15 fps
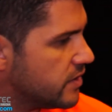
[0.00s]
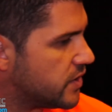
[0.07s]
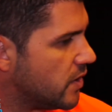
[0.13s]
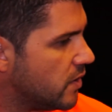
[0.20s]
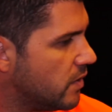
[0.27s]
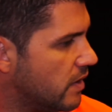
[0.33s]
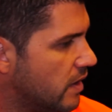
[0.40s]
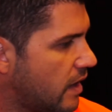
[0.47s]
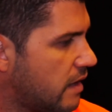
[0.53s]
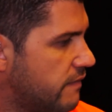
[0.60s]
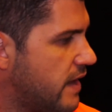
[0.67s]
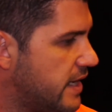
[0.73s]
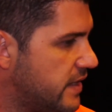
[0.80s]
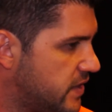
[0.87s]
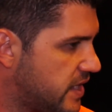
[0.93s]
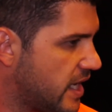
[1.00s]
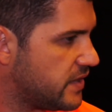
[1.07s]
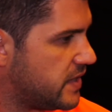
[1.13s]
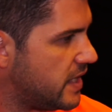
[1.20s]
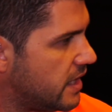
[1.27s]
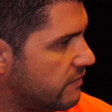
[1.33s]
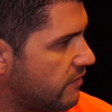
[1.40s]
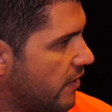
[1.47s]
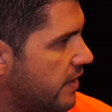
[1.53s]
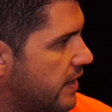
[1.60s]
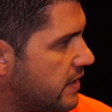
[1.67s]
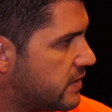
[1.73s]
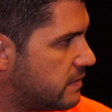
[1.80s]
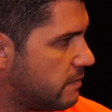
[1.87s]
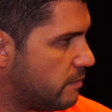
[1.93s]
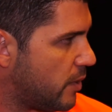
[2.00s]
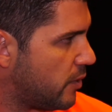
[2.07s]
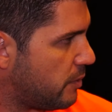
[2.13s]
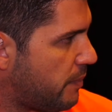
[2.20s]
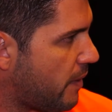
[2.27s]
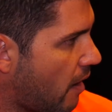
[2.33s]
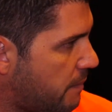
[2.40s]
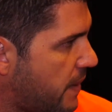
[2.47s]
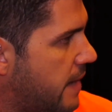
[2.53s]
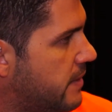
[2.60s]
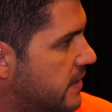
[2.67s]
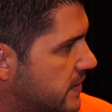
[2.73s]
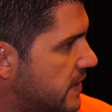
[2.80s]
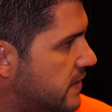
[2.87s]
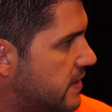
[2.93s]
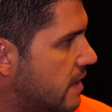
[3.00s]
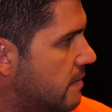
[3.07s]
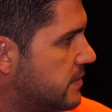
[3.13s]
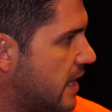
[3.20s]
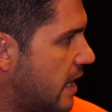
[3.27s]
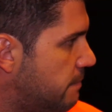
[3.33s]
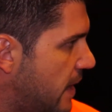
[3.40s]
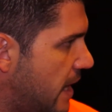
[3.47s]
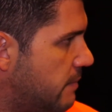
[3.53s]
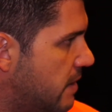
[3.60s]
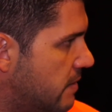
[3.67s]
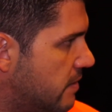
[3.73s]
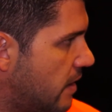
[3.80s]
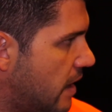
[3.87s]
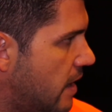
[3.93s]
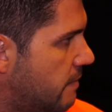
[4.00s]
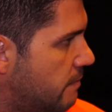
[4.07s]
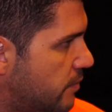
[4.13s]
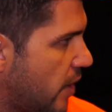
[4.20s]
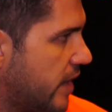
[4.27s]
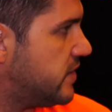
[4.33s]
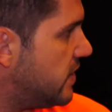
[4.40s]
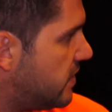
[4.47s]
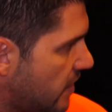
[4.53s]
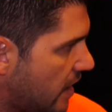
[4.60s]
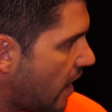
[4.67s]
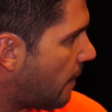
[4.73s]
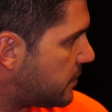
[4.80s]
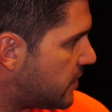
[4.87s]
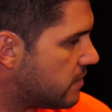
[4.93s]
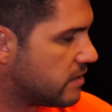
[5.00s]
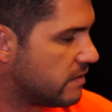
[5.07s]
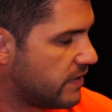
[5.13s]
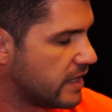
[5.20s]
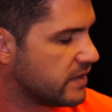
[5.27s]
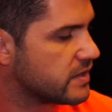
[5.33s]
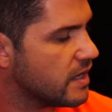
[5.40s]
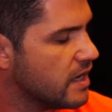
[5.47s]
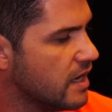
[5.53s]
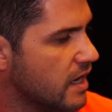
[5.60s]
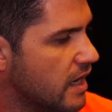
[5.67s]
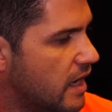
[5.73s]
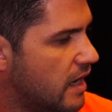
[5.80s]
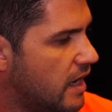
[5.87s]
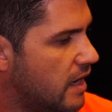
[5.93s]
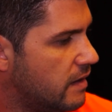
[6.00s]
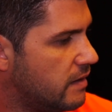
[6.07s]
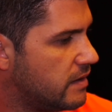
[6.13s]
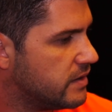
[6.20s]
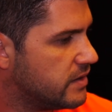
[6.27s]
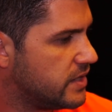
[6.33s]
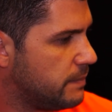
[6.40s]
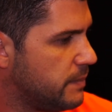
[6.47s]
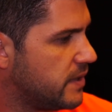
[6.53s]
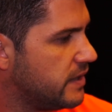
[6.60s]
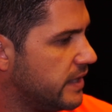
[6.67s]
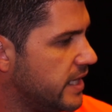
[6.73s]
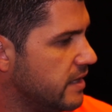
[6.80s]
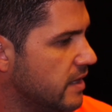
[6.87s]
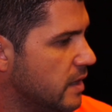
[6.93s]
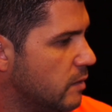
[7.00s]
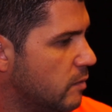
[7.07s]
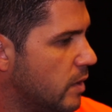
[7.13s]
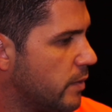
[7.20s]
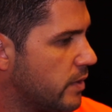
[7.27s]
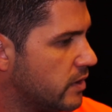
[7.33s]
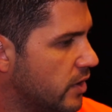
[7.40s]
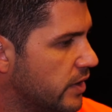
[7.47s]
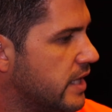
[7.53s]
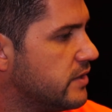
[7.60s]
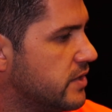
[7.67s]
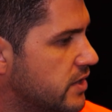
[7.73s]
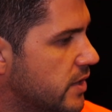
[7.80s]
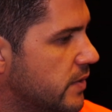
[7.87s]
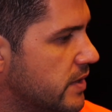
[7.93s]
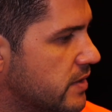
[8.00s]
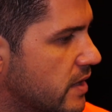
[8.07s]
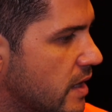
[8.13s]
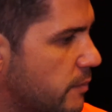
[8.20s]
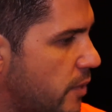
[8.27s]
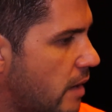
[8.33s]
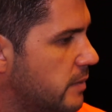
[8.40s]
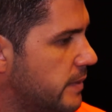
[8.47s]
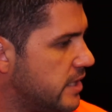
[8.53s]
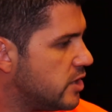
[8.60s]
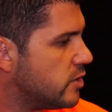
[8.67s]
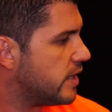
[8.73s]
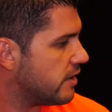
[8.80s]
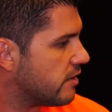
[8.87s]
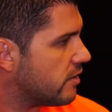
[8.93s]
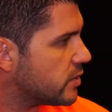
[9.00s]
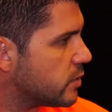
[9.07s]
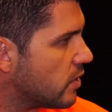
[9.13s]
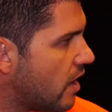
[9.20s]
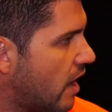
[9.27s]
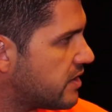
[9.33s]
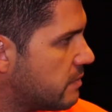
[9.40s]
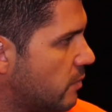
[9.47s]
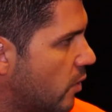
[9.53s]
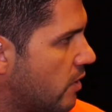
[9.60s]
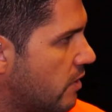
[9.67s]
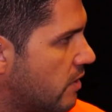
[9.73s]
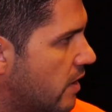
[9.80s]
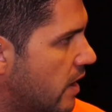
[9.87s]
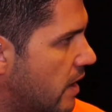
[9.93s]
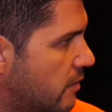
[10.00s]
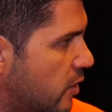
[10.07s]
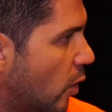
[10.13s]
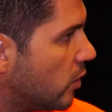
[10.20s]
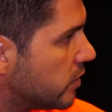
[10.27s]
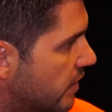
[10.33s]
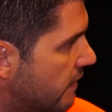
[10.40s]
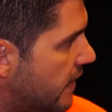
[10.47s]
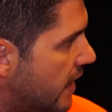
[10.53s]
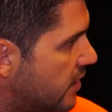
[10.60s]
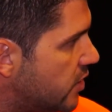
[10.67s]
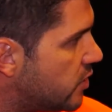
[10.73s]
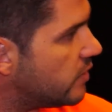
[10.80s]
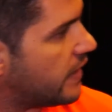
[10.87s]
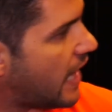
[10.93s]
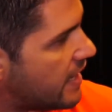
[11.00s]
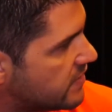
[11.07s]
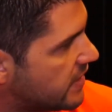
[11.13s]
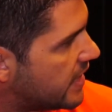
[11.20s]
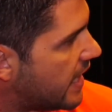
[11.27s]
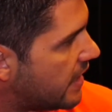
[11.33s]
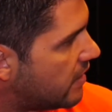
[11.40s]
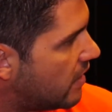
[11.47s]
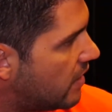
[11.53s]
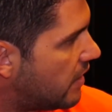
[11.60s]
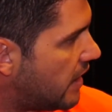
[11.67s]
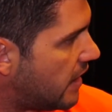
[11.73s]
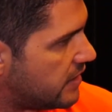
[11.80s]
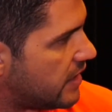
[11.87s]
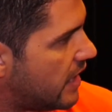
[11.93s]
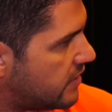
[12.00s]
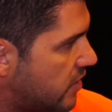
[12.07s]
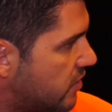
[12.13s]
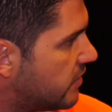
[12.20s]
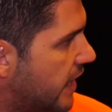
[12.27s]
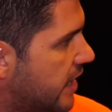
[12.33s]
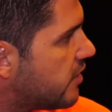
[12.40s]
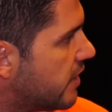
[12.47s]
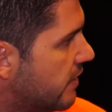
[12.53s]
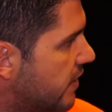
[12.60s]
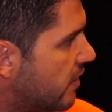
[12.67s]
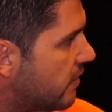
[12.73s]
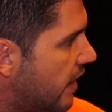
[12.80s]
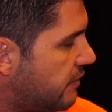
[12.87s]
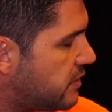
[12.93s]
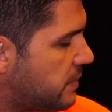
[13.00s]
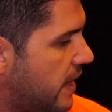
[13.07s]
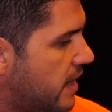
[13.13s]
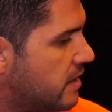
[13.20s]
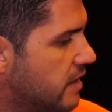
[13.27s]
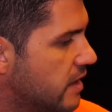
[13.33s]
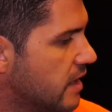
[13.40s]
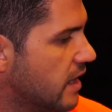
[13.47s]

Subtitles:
So a lot of that is testing both our payment systems and payment prices, like options and things. Typically, what we're looking to do is probably new heroes will cost more gold than they do as they're later in their lifespan.